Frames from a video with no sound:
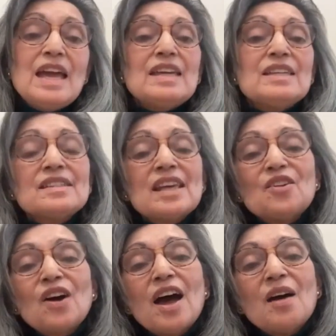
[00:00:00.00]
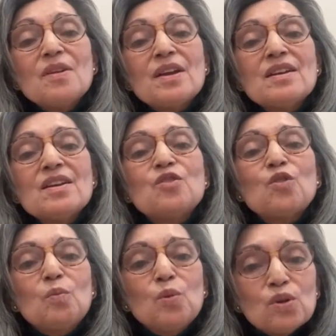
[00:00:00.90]
Instead of having
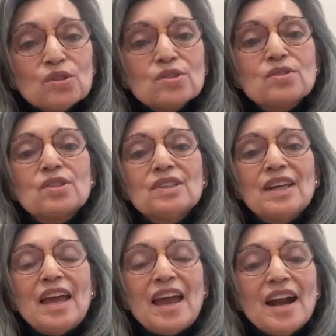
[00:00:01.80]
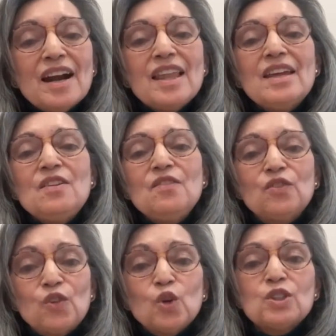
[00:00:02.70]
robust early
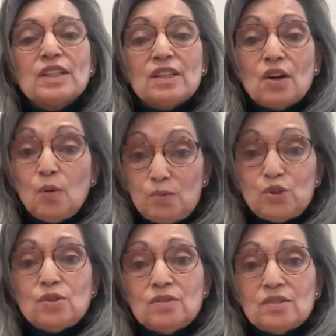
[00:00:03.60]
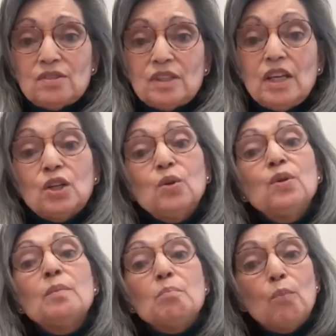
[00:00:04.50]
voting options,
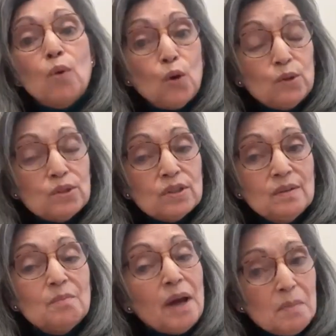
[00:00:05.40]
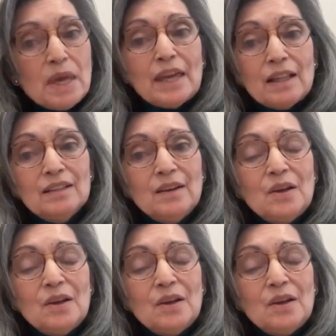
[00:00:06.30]
including vote by mail,